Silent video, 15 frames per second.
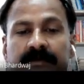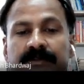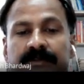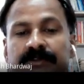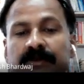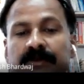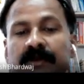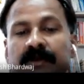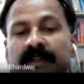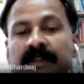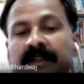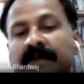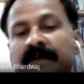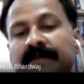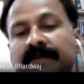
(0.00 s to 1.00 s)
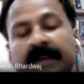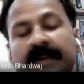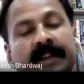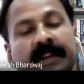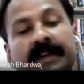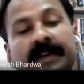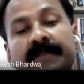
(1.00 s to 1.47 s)
Shortly after
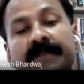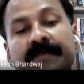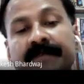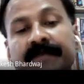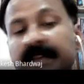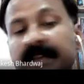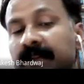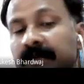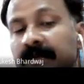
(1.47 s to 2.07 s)
1850,